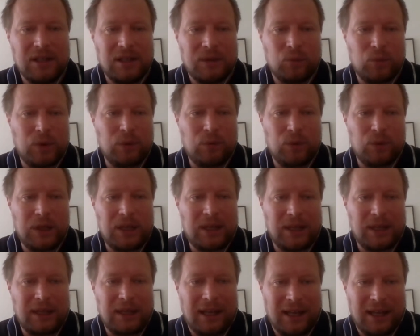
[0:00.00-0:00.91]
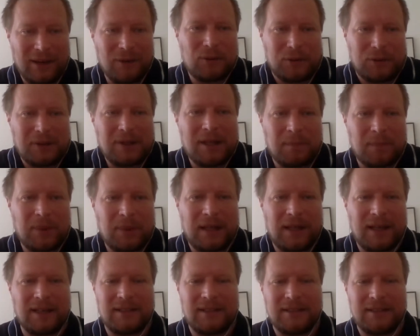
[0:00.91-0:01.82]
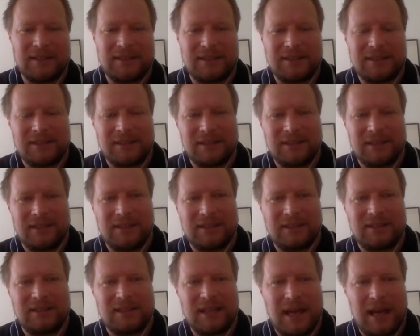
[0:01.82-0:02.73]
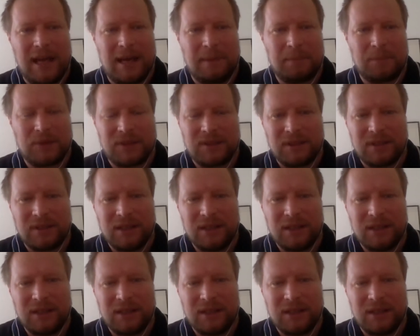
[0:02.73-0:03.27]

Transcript: when we cannot apply these apps